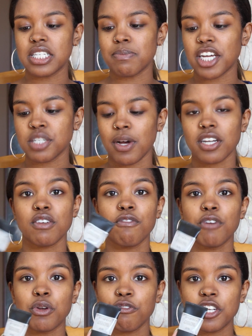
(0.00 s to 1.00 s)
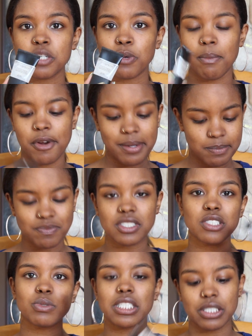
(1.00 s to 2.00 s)
Smashbox Photo Finish Primer. It's
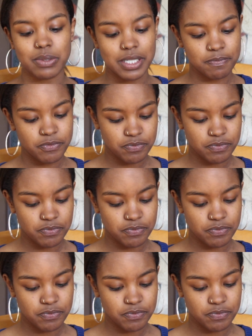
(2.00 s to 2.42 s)
a really little one.